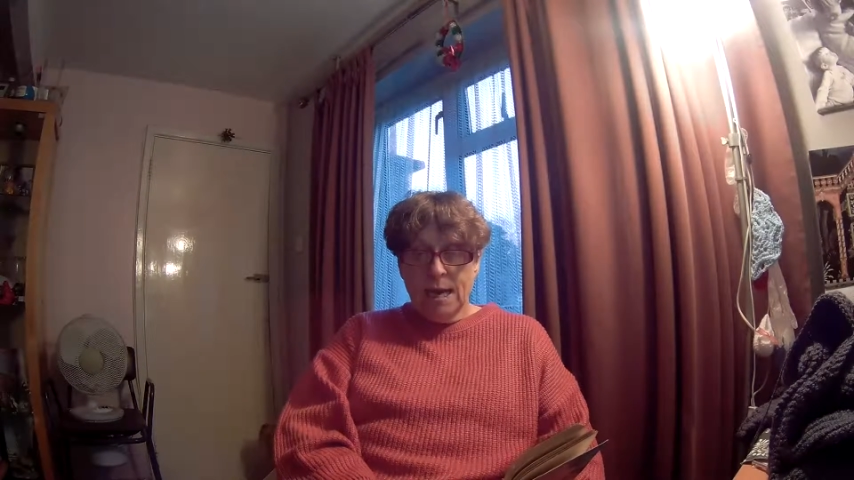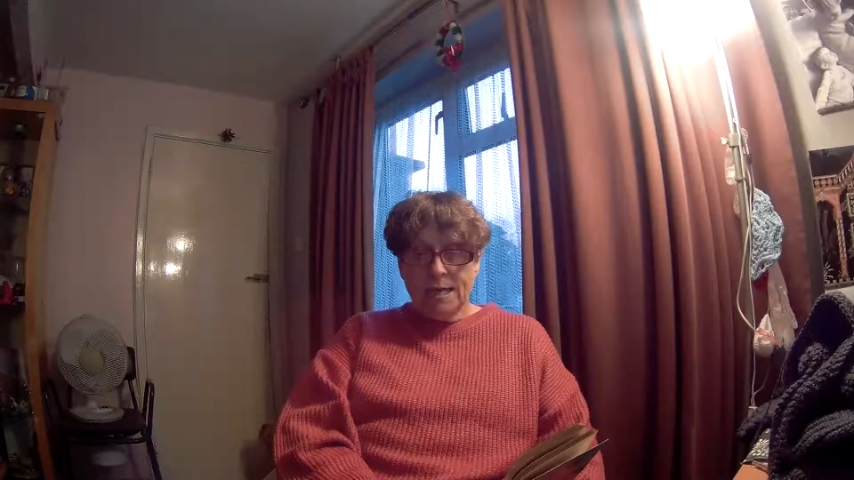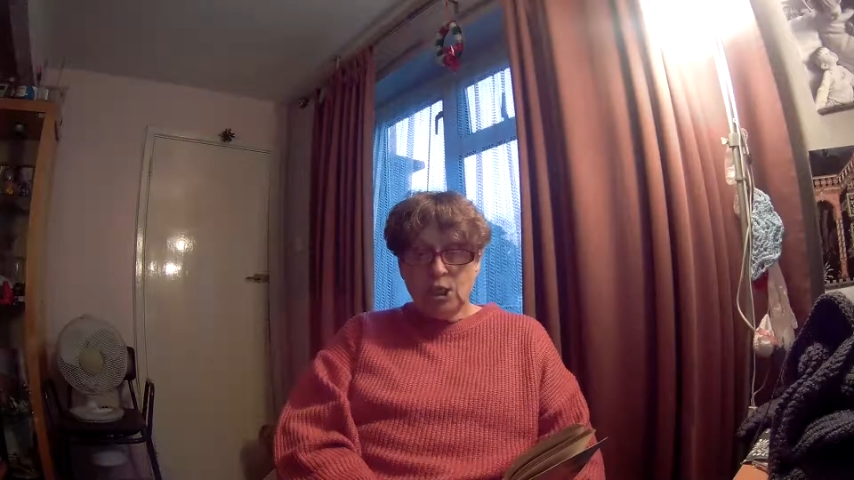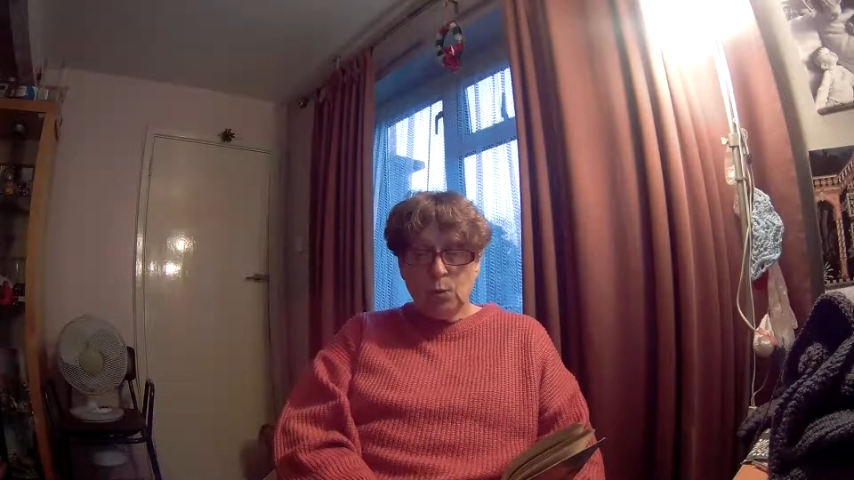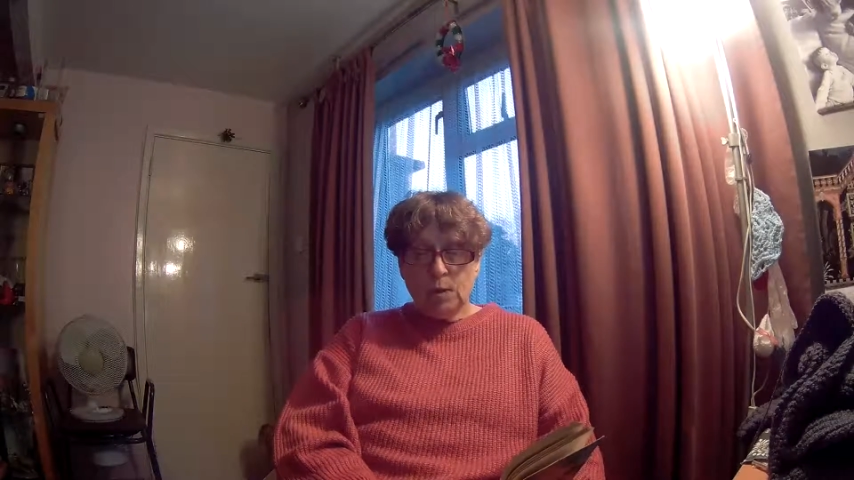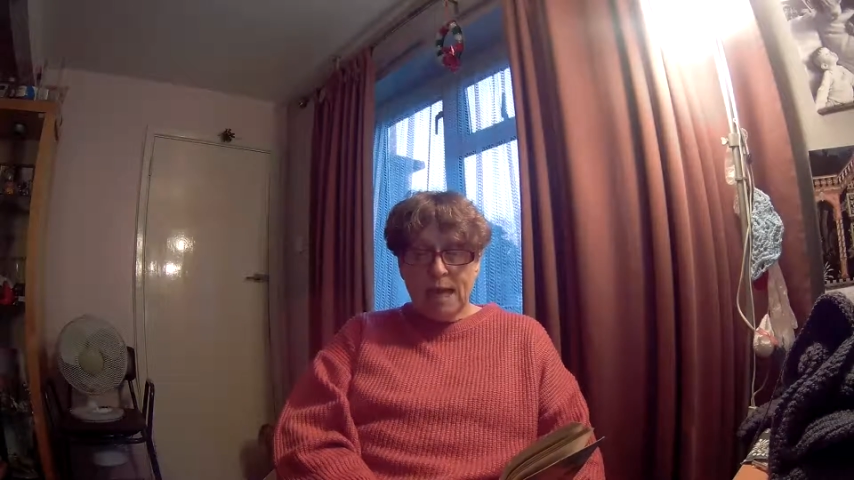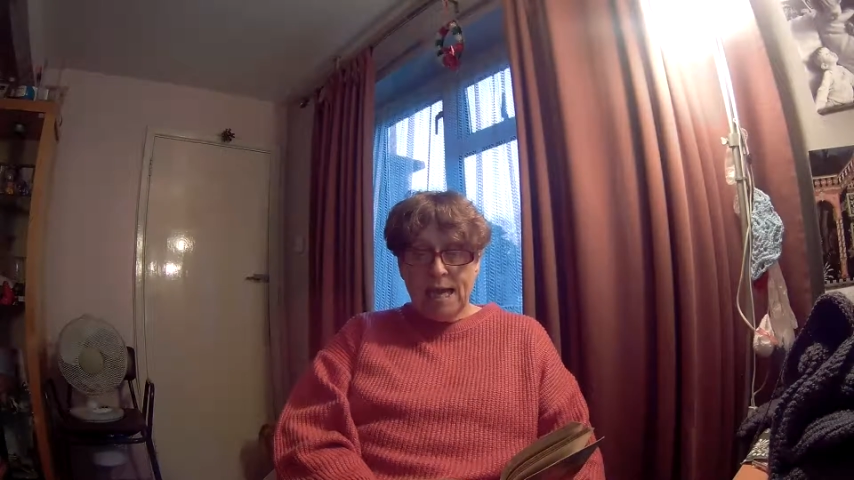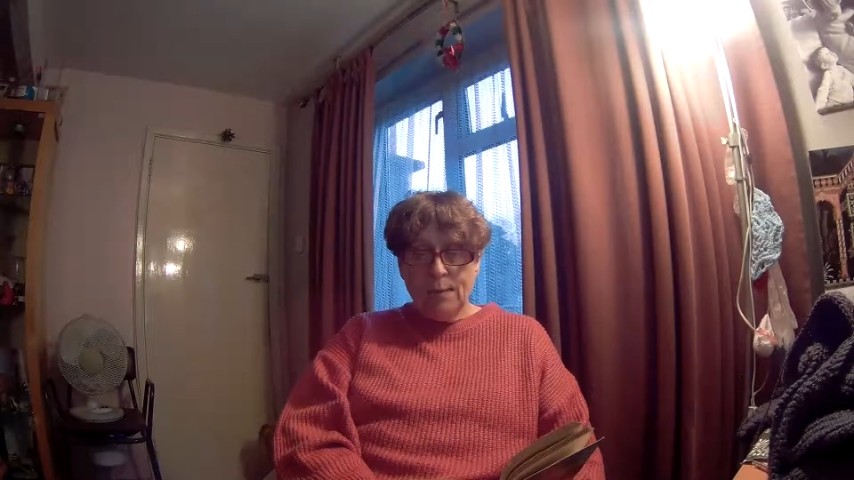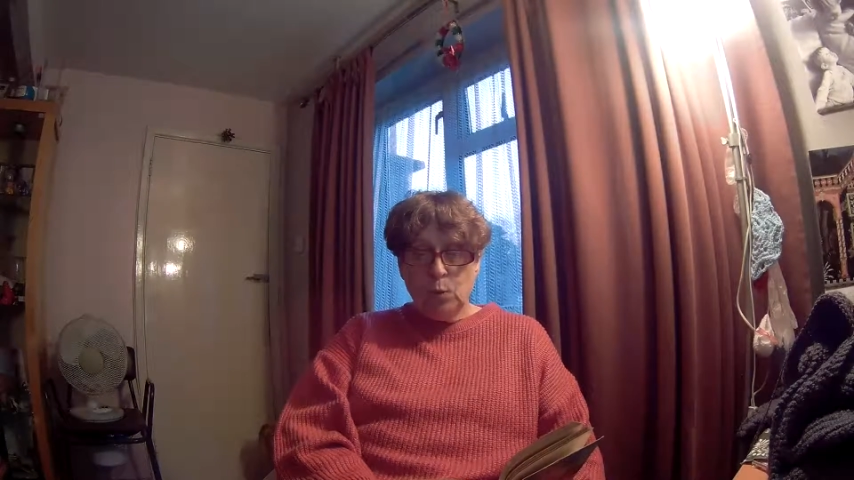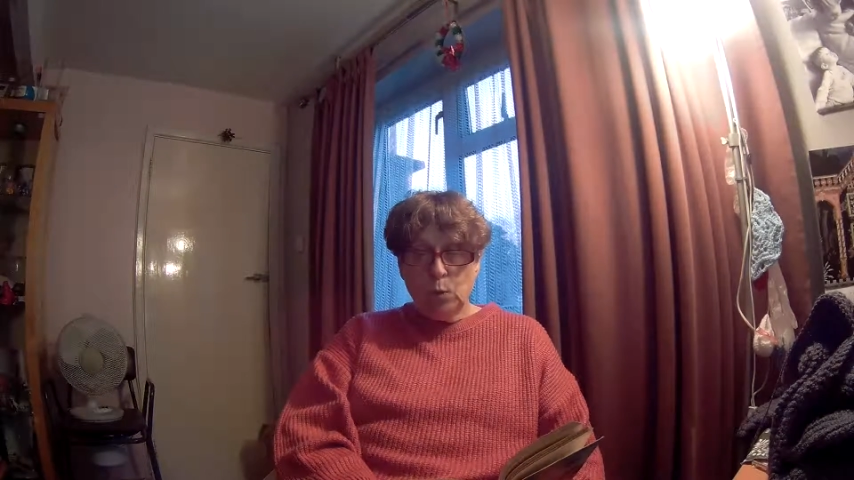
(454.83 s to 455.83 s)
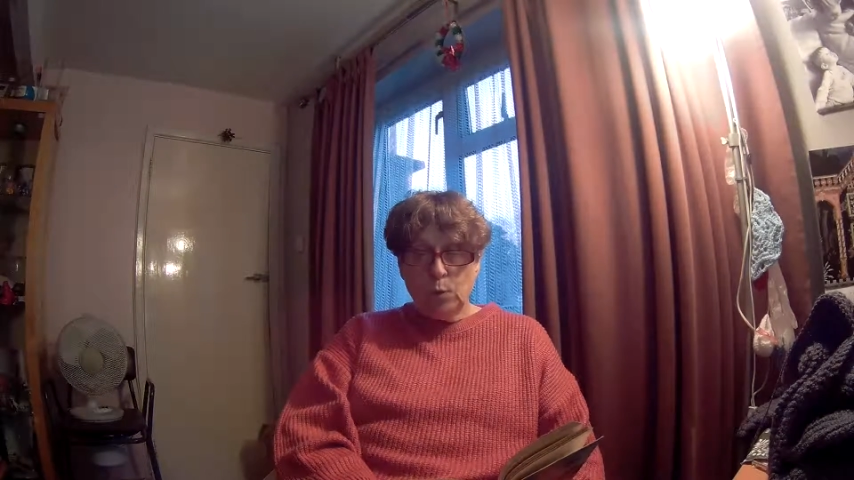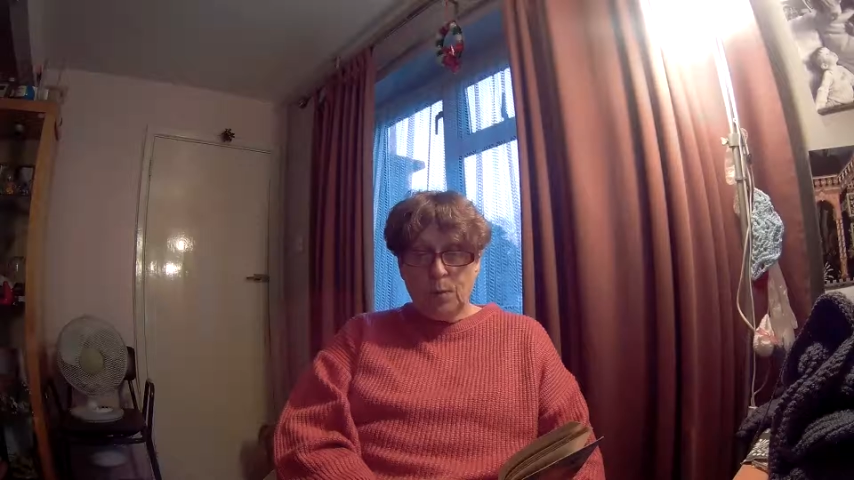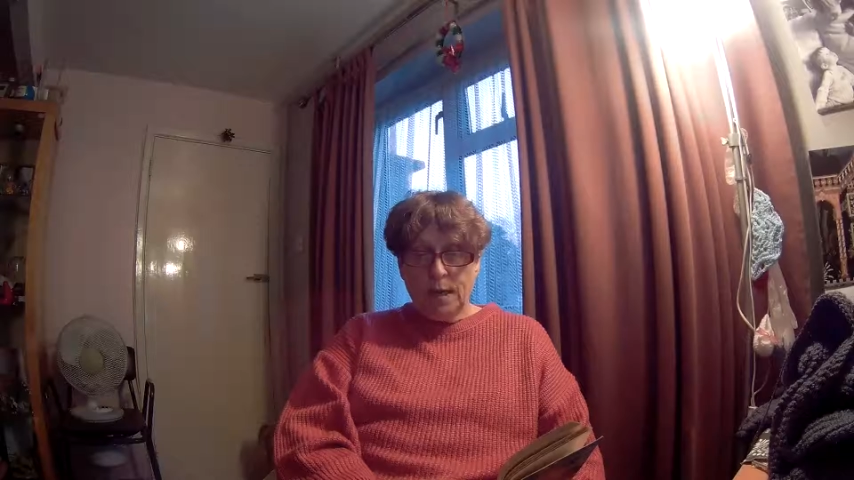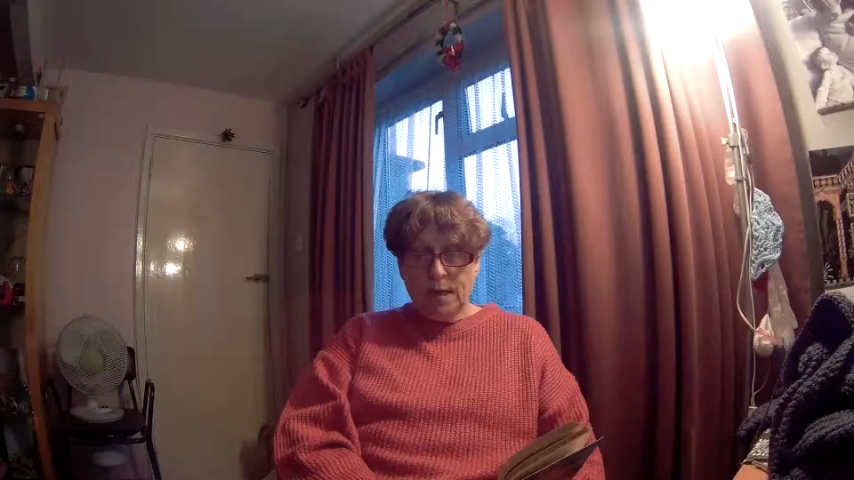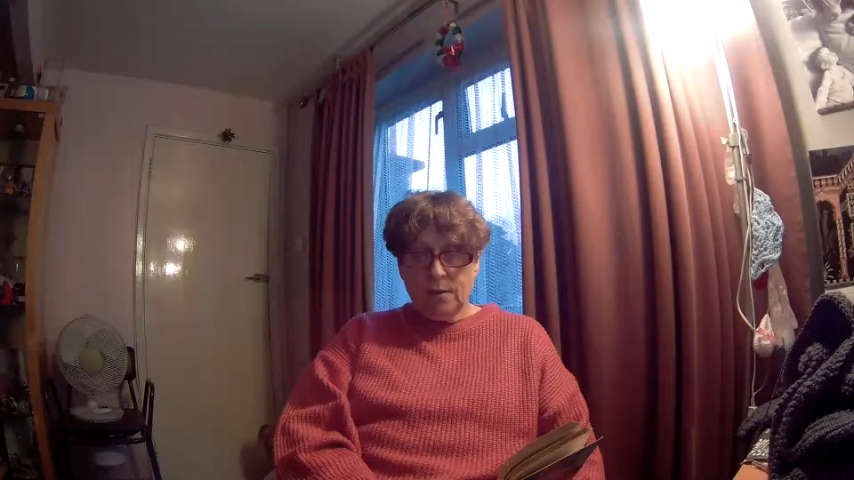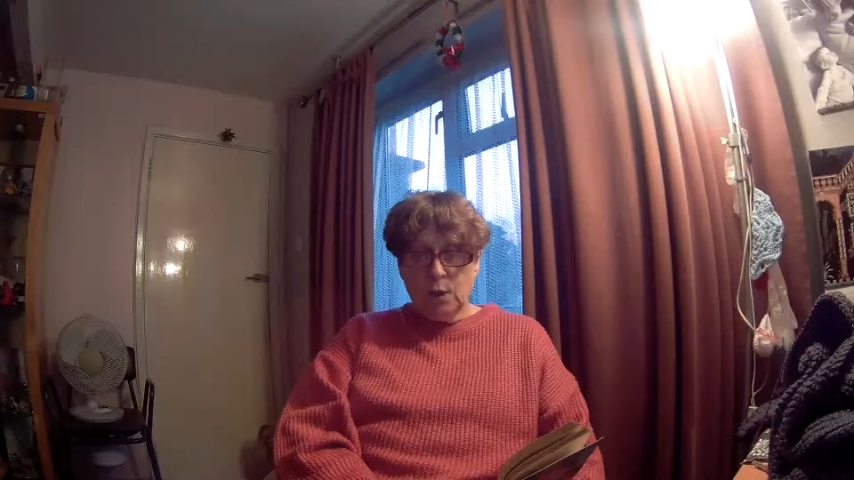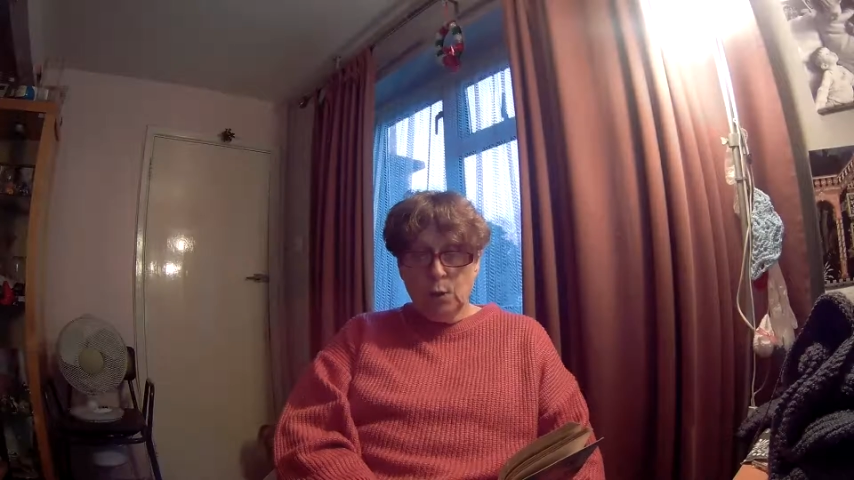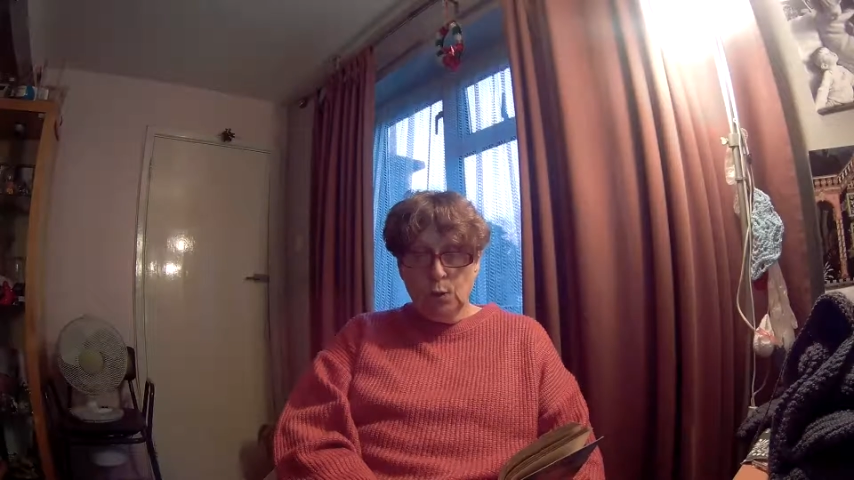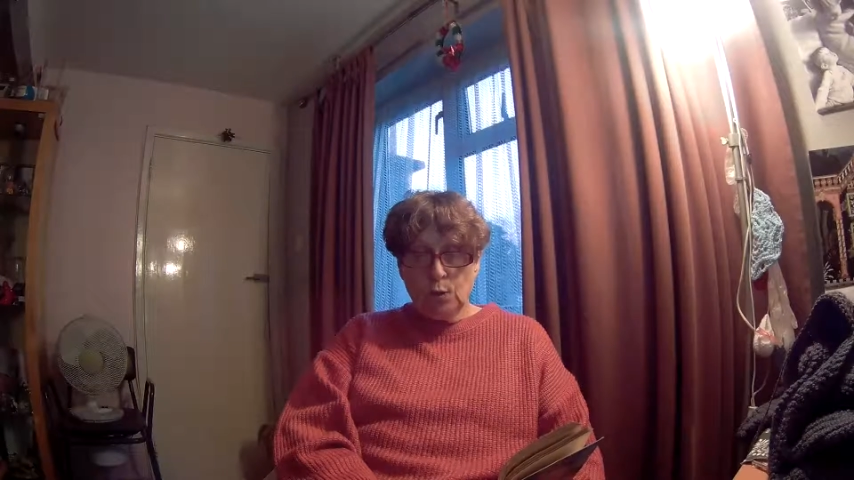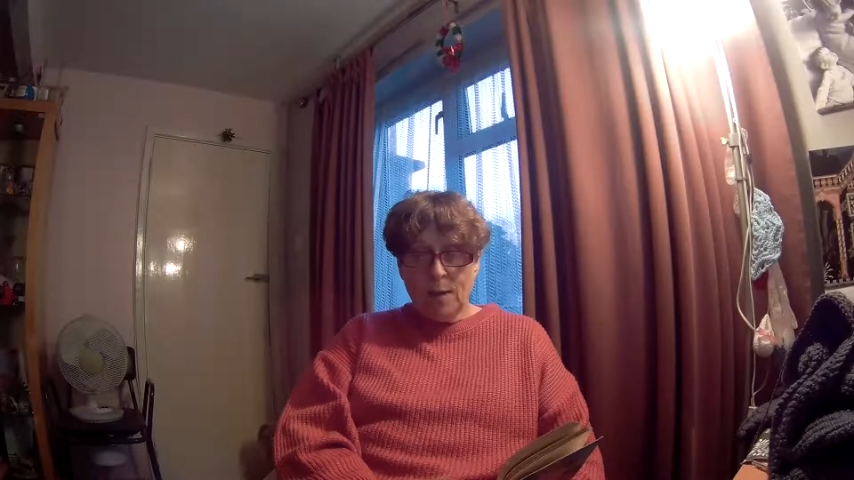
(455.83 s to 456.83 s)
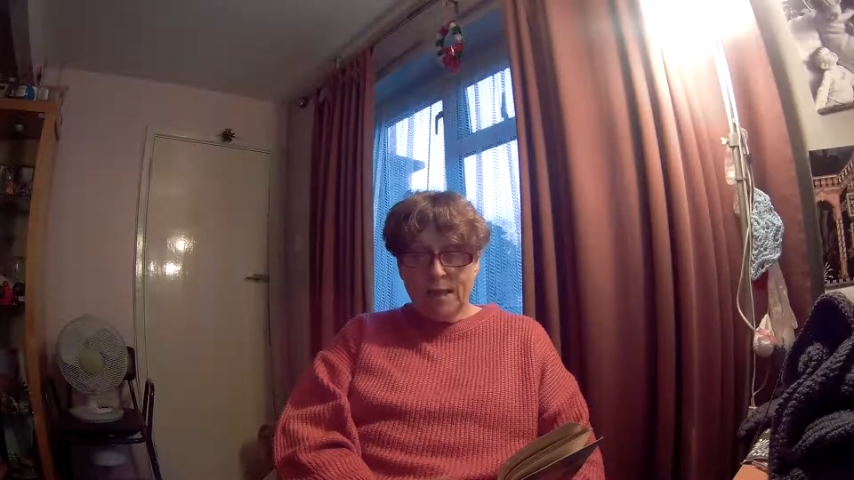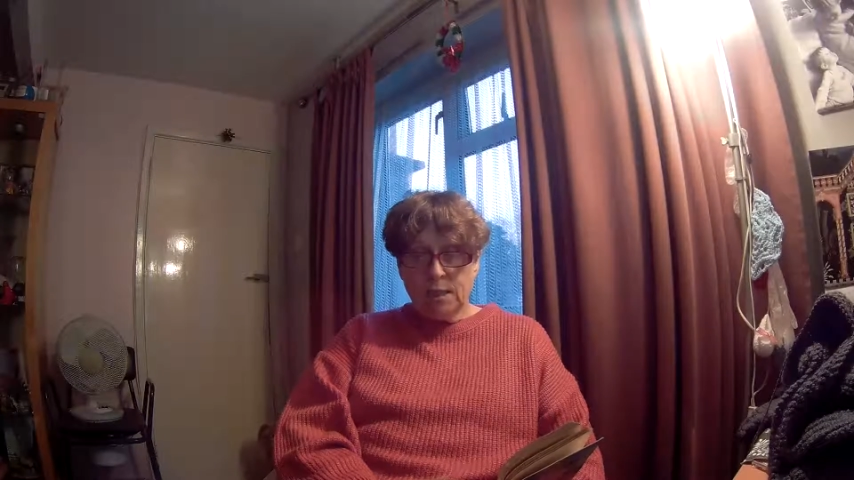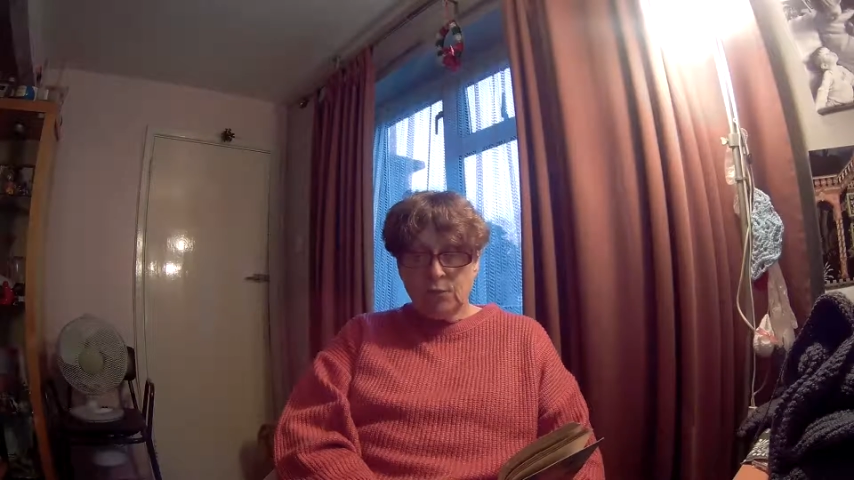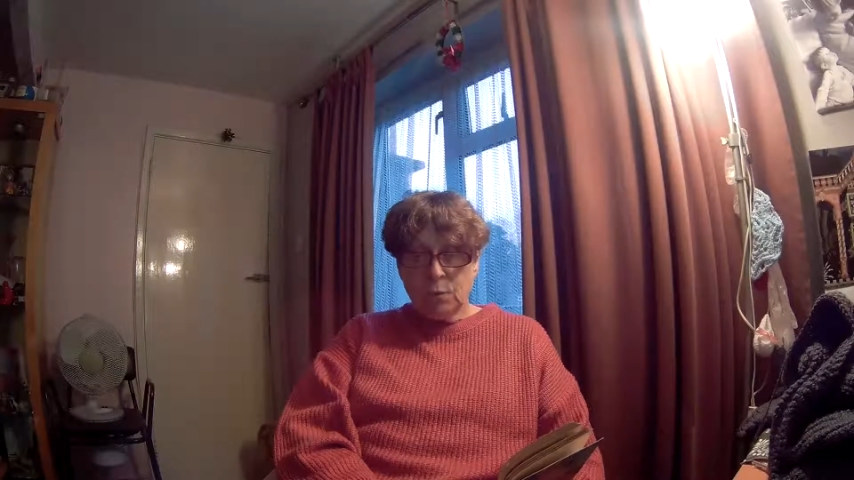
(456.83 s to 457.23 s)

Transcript: and she was able to pick the loose maggots